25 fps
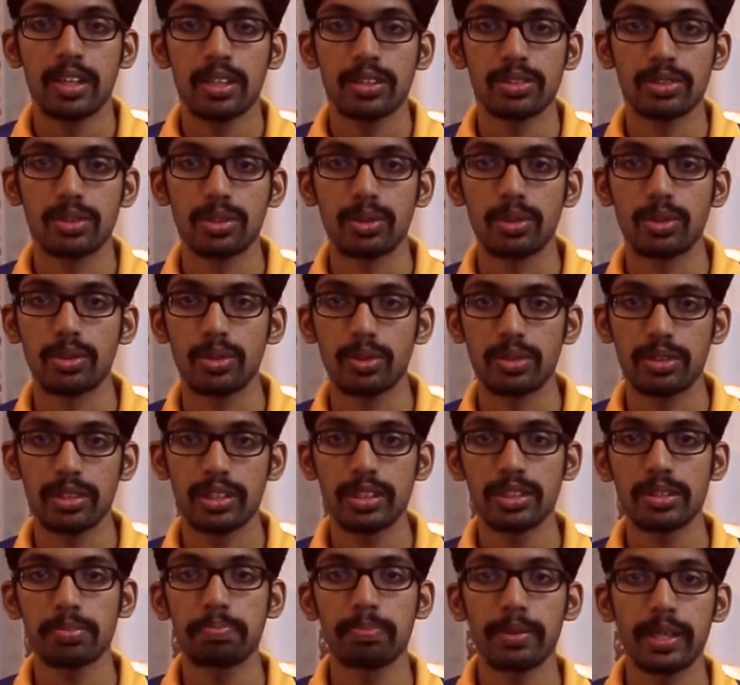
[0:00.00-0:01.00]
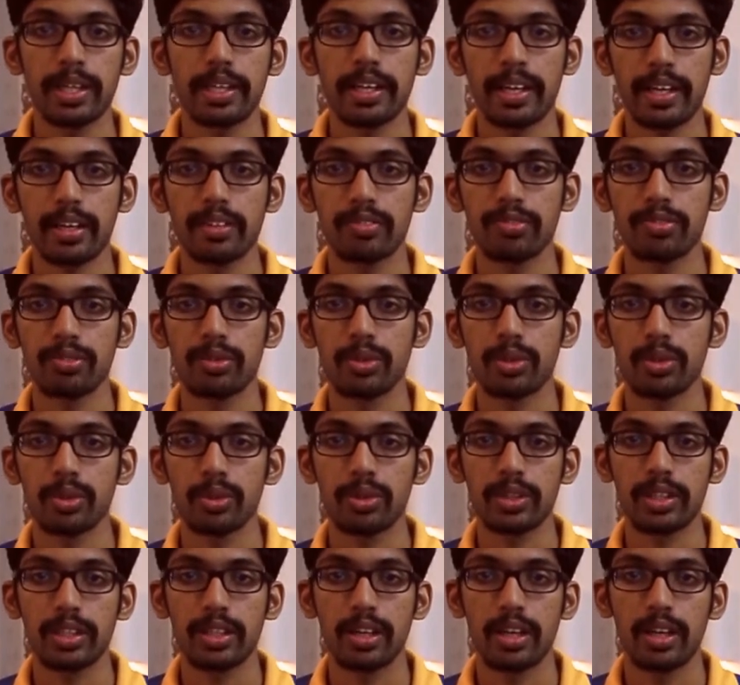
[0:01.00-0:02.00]
So this P9 phone
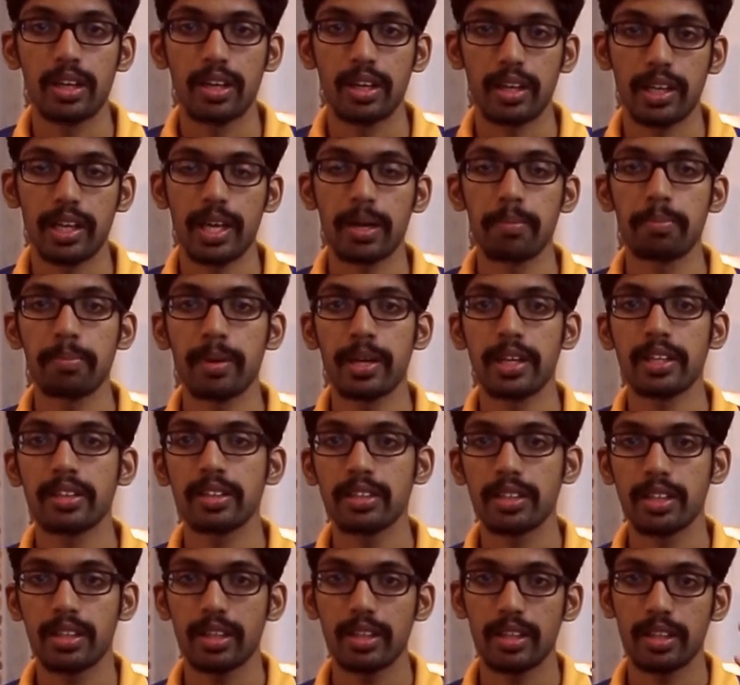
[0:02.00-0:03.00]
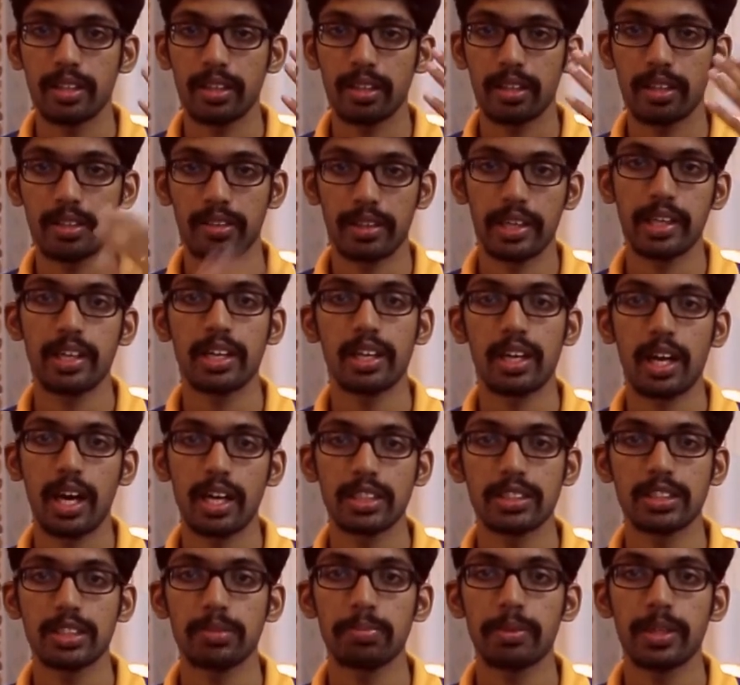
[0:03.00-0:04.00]
would uh, combine the regular
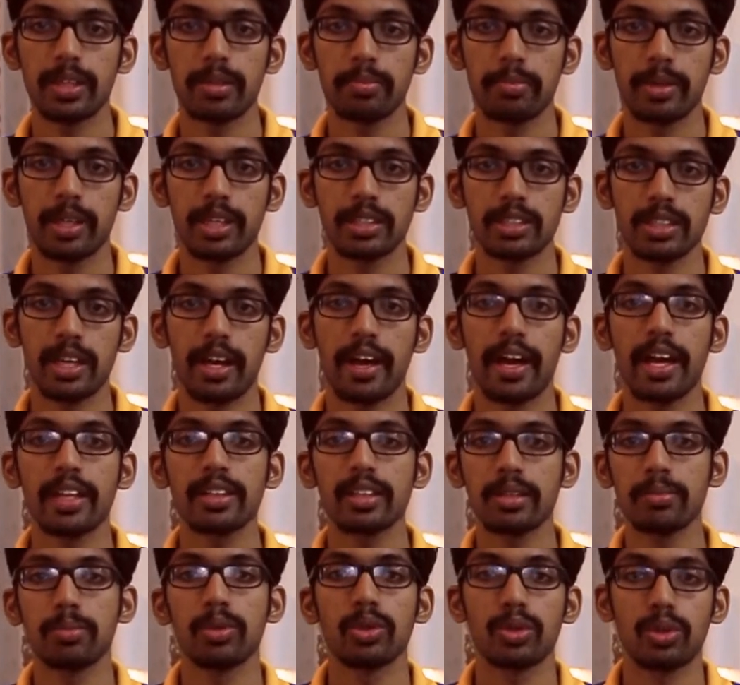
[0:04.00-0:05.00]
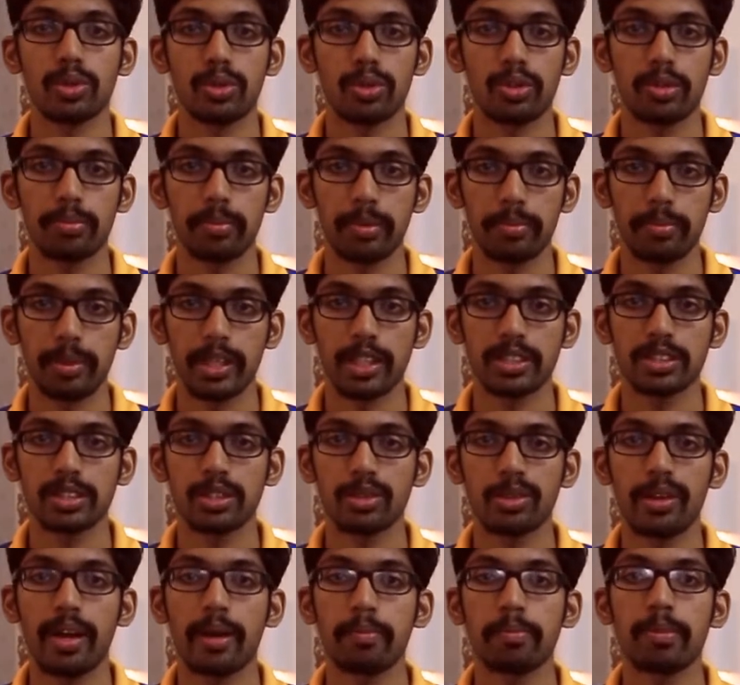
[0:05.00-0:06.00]
RGB image and the monochrome image
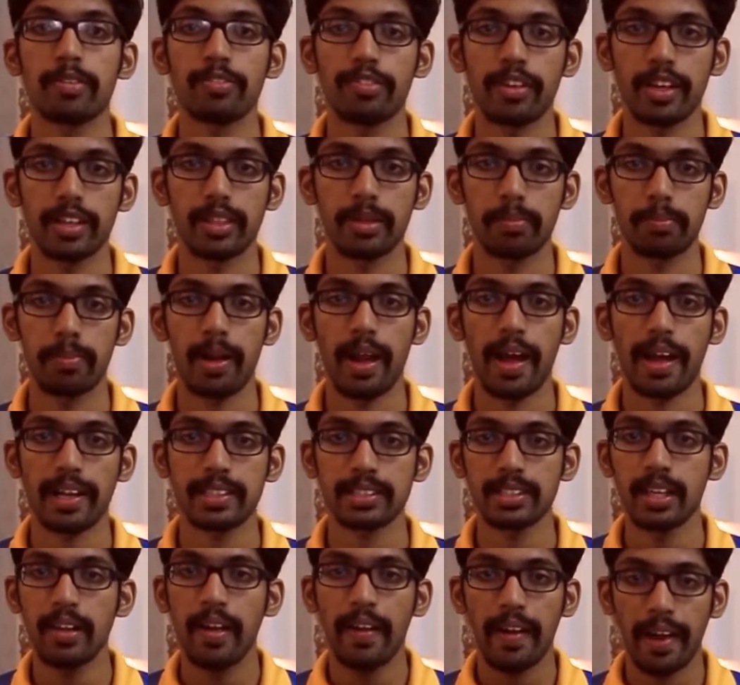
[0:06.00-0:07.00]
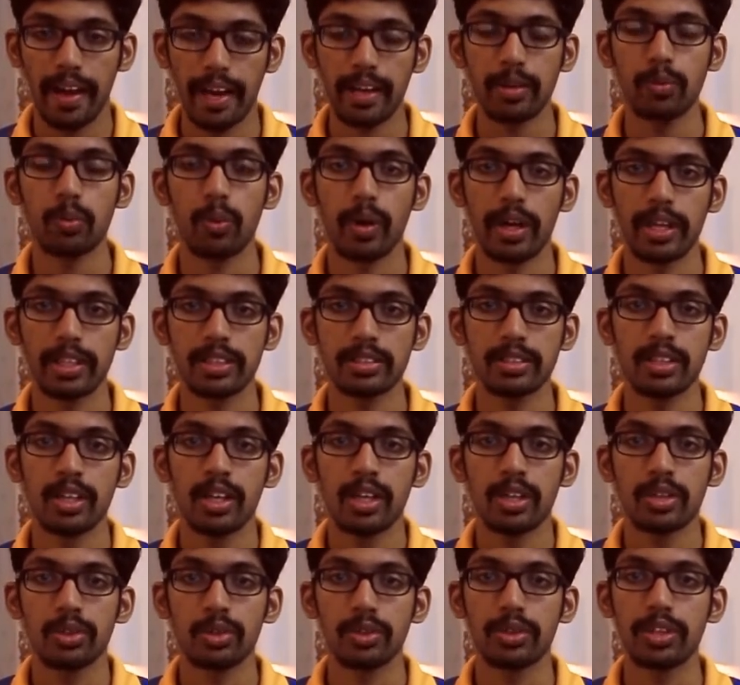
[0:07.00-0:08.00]
to amplify the blacks and whites
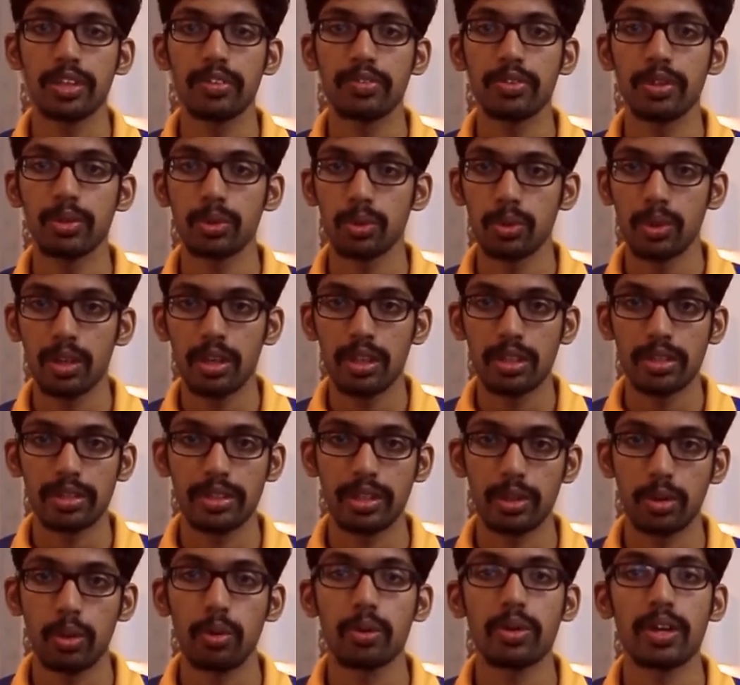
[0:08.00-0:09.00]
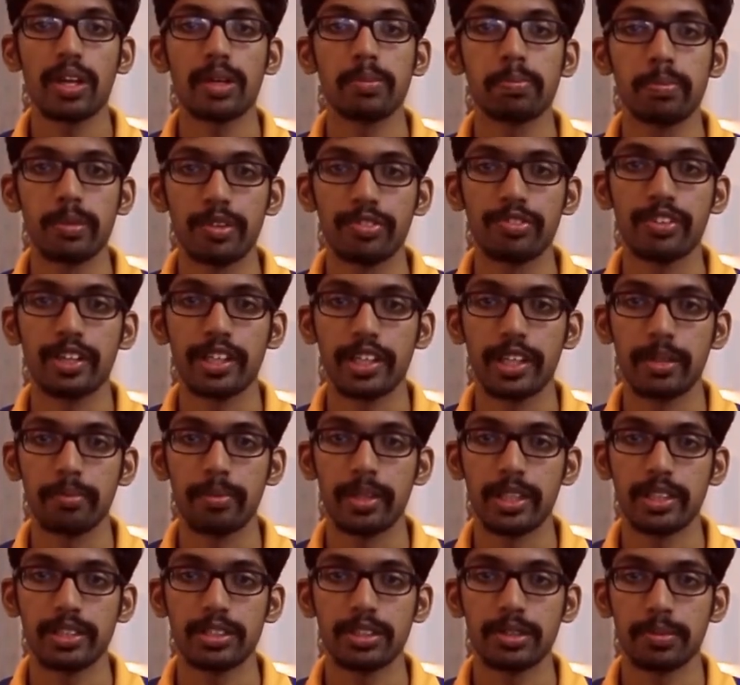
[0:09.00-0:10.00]
to give you the overall perfect
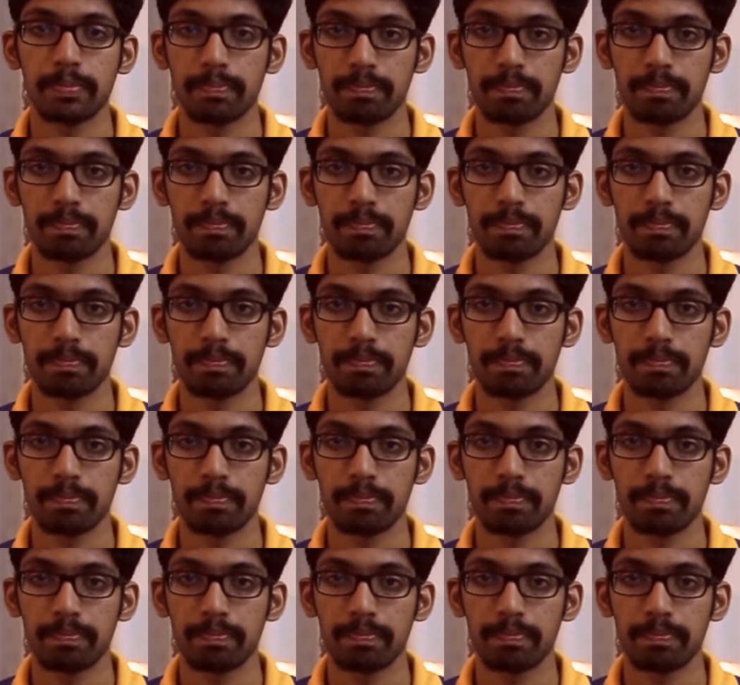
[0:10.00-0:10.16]
image.